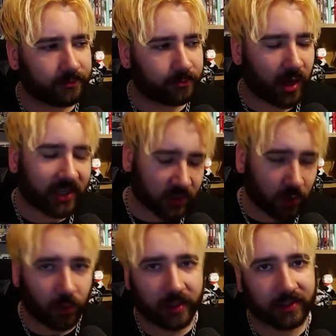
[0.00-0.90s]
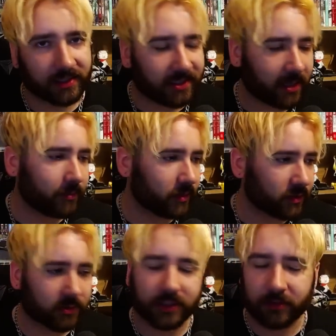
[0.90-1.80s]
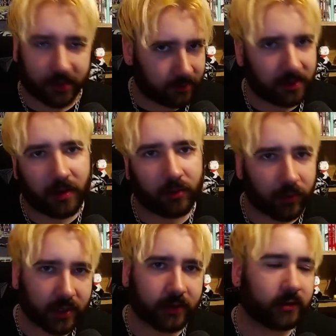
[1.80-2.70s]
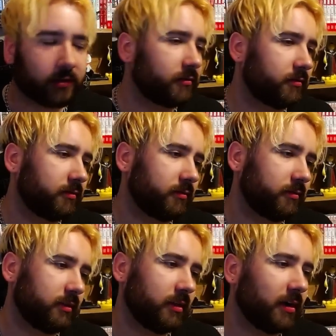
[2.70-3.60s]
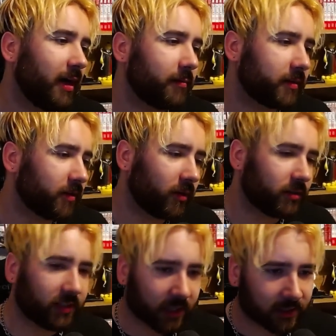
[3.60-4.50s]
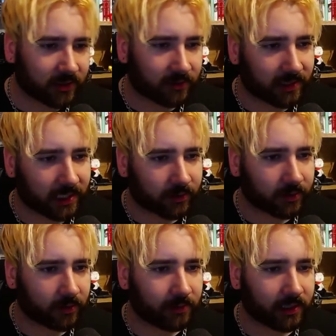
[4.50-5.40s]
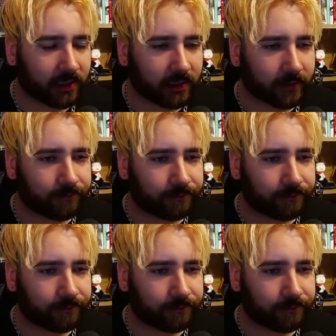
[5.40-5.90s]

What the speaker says: But as always, it's Dan Ball, so it's incredibly well written. I'm not at all jealous of his lyrical ability.